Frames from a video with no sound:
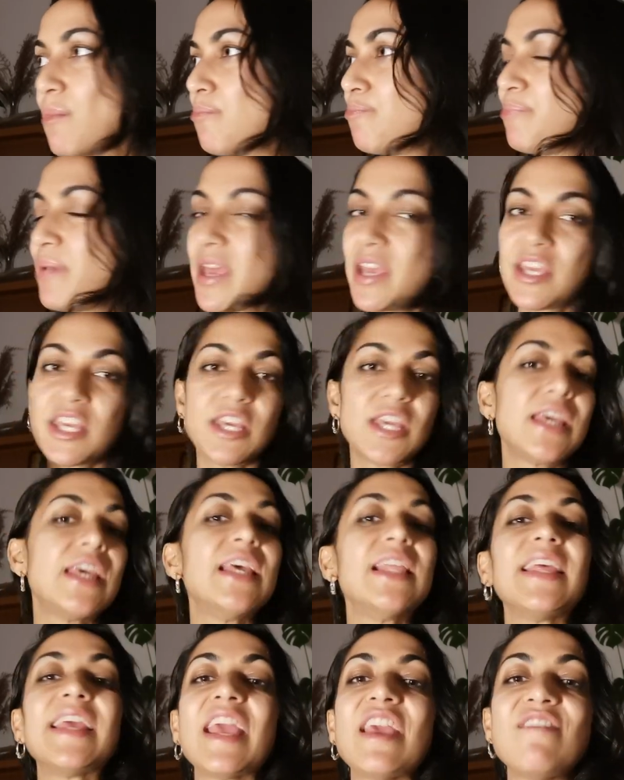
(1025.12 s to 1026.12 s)
big
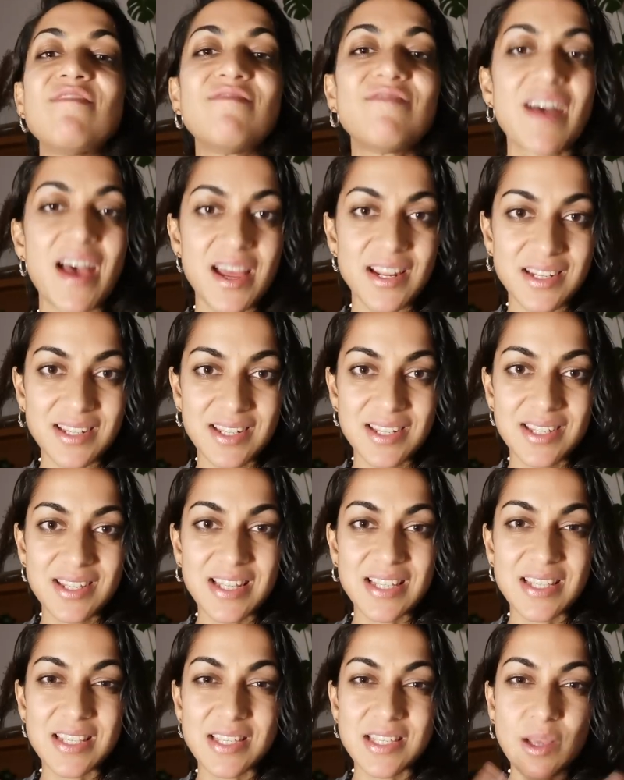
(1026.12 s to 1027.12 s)
healing event.
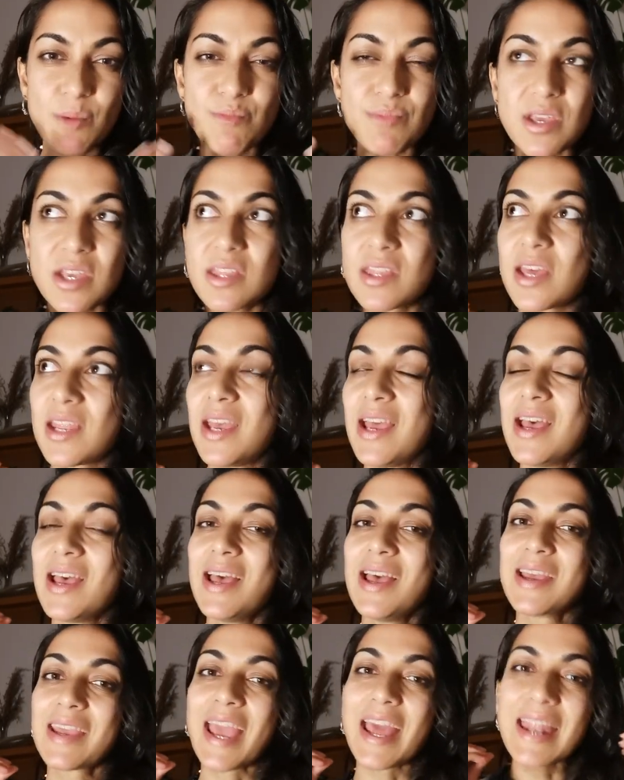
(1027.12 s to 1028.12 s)
This is something that
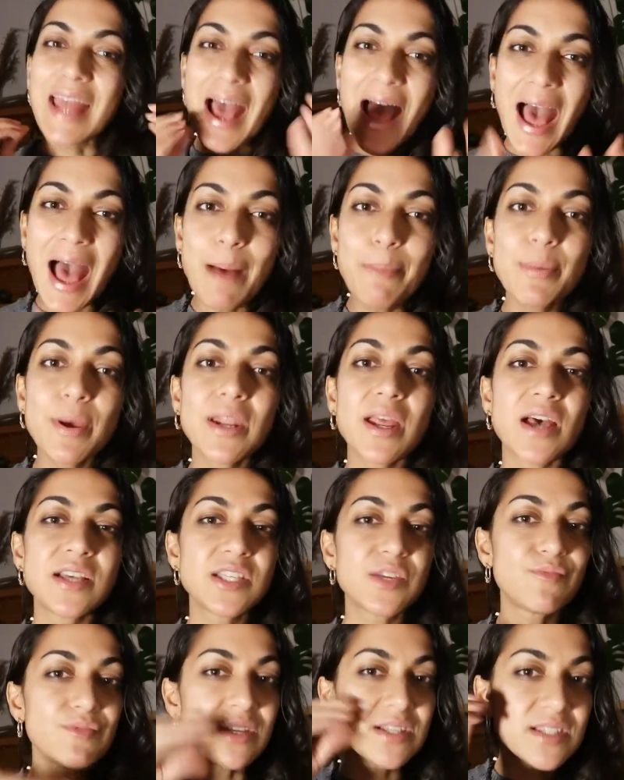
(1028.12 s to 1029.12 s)
can happen
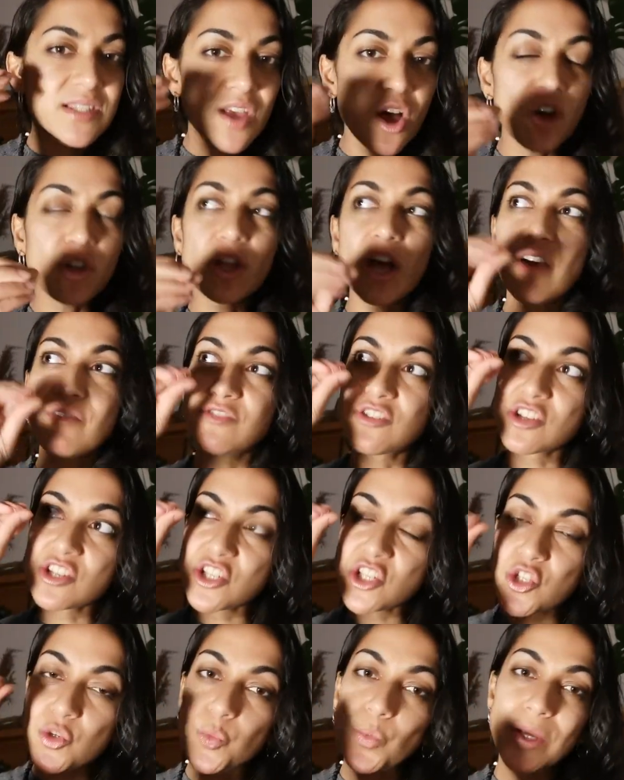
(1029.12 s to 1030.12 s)
as a result of
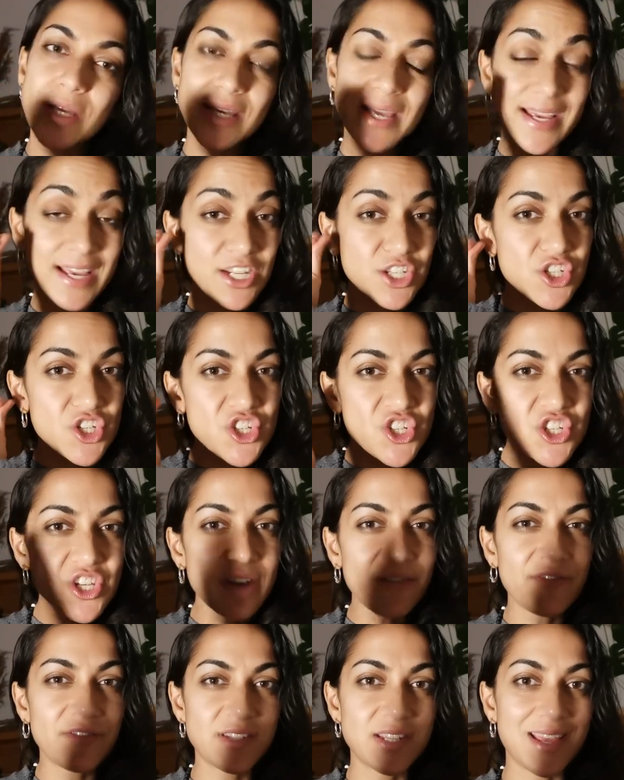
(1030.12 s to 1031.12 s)
just tweaking and
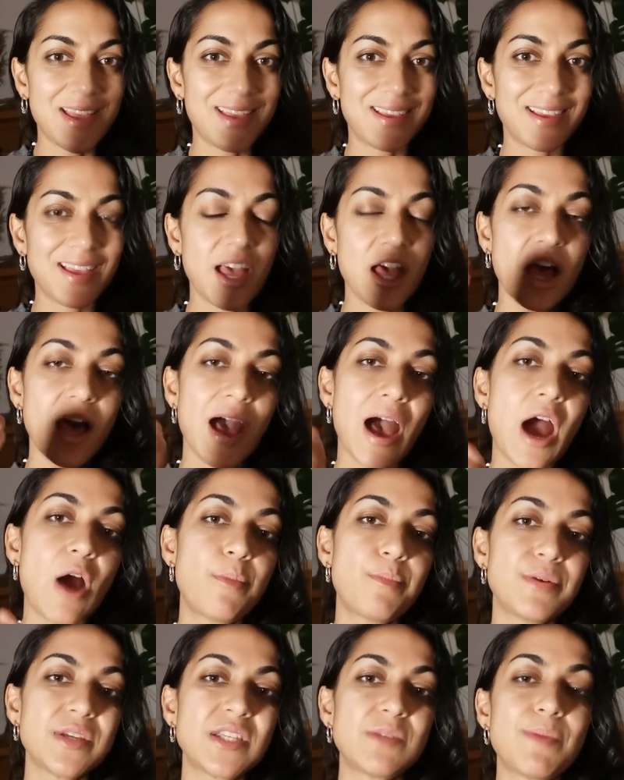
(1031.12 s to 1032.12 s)
shifting
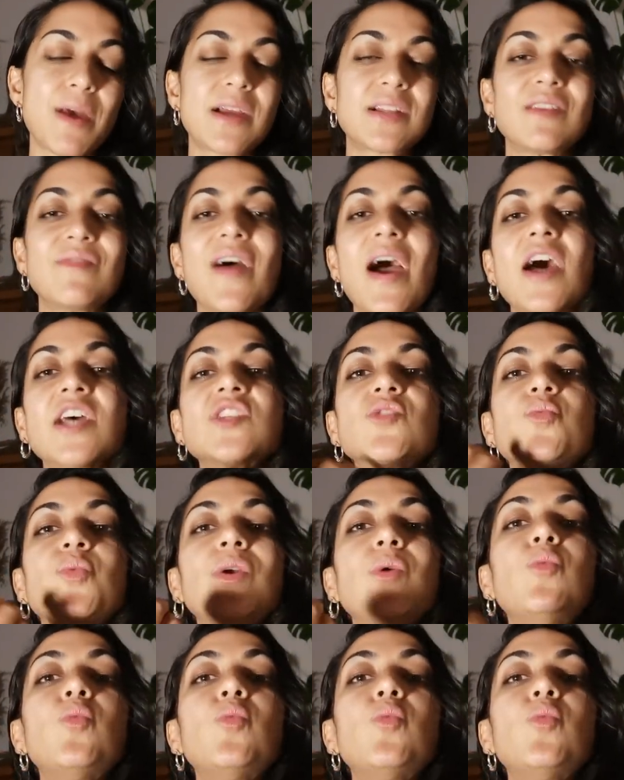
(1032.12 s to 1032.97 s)
our perspective as we